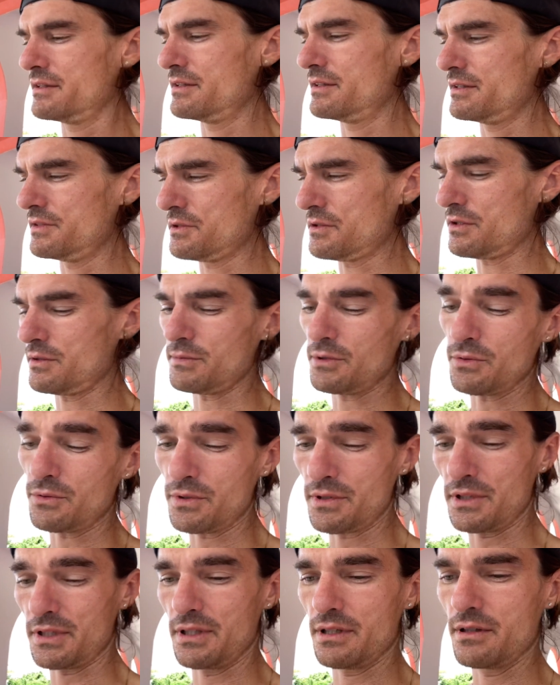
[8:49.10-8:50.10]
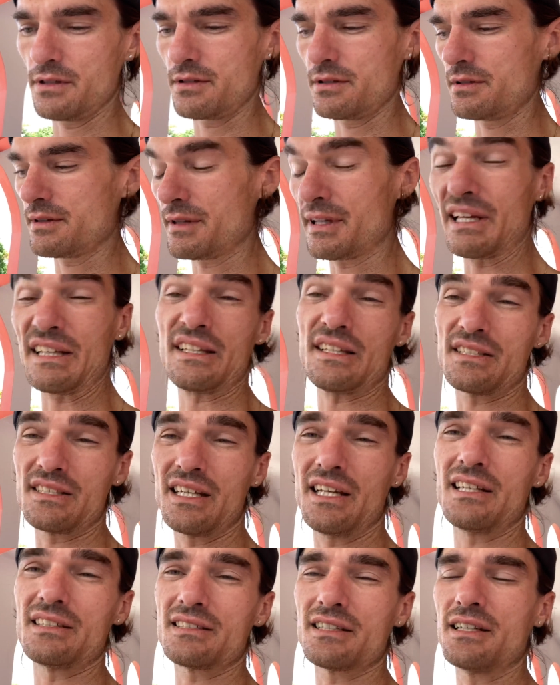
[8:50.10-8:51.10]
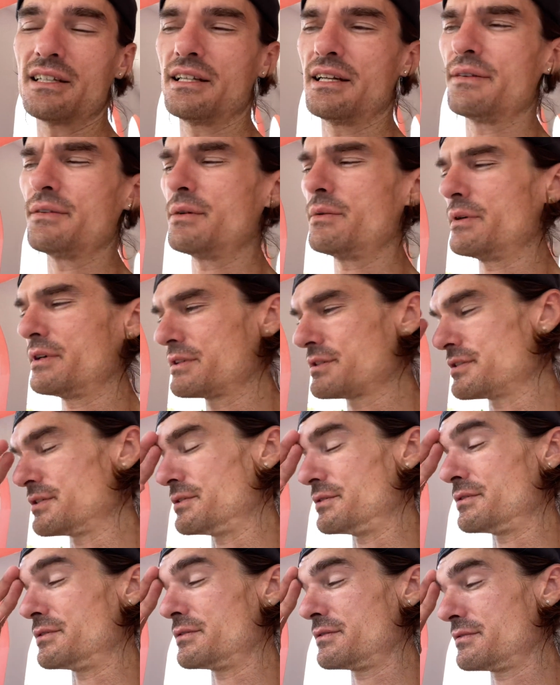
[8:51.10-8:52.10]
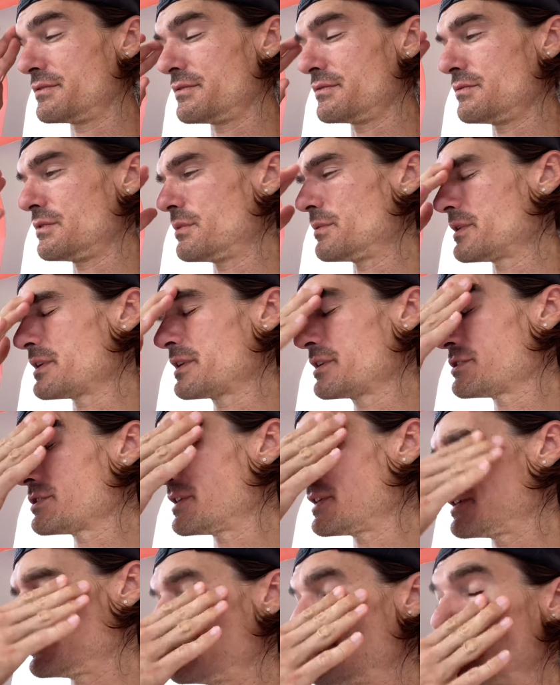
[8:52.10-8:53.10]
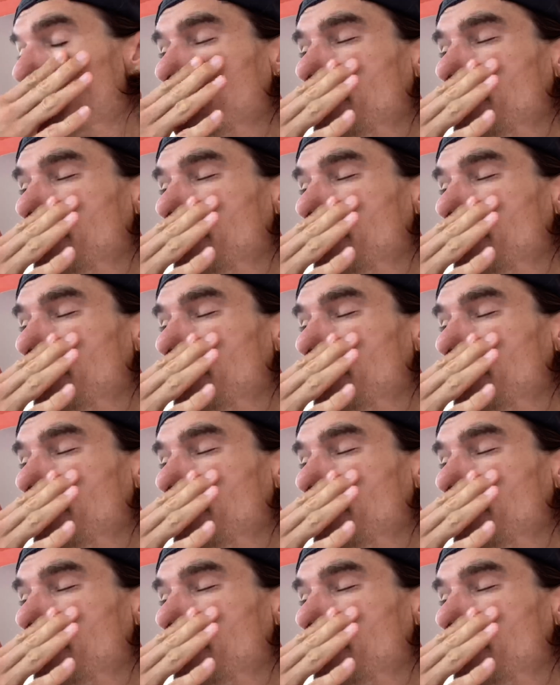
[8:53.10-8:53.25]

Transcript: No, but really, like, the sand's getting everywhere. So what we're gonna try to do